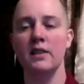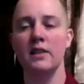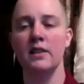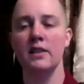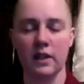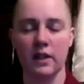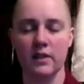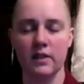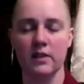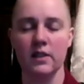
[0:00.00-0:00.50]
of
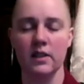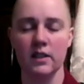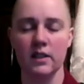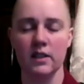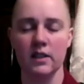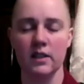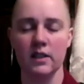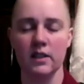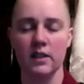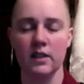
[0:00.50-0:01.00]
sense
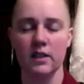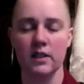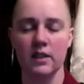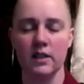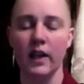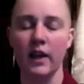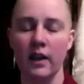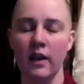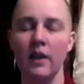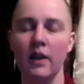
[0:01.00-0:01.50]

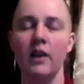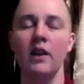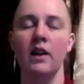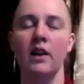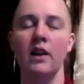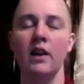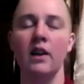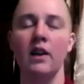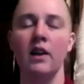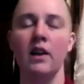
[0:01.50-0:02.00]
intellectually,
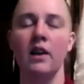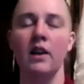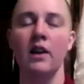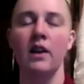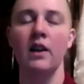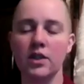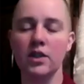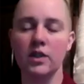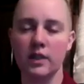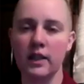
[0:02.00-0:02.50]

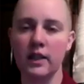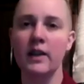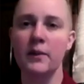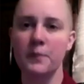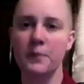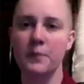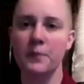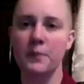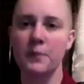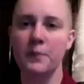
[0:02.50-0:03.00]

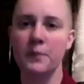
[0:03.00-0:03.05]
logically,